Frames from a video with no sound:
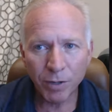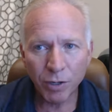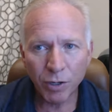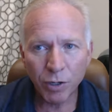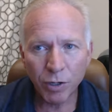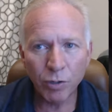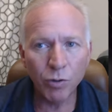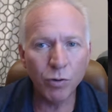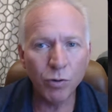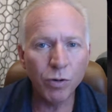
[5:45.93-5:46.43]

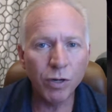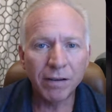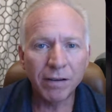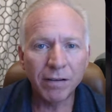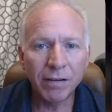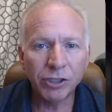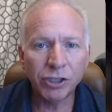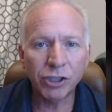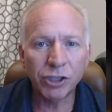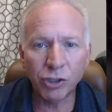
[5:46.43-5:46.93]
who
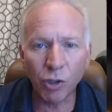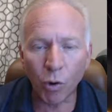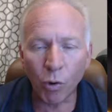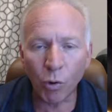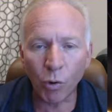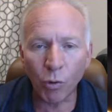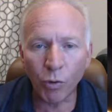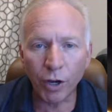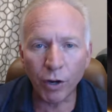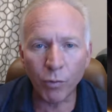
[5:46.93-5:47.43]

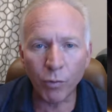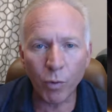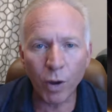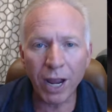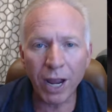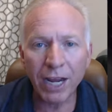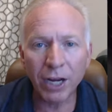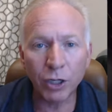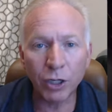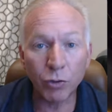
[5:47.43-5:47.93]
stole their
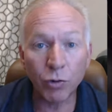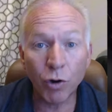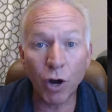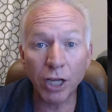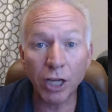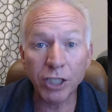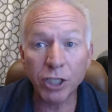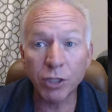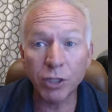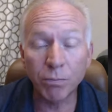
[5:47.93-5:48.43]
way
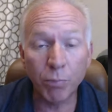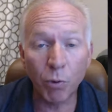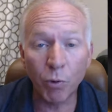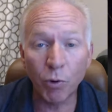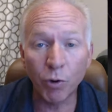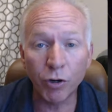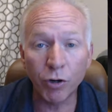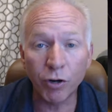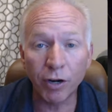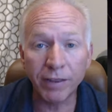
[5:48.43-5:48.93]
across the
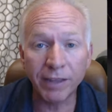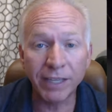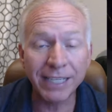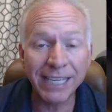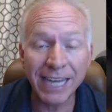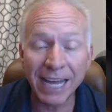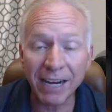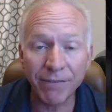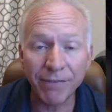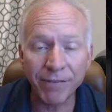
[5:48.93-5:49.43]
border at the
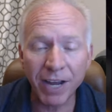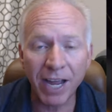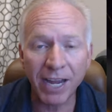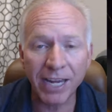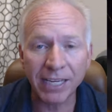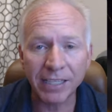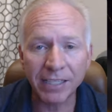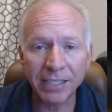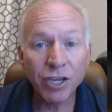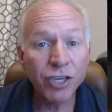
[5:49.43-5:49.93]
dead of night.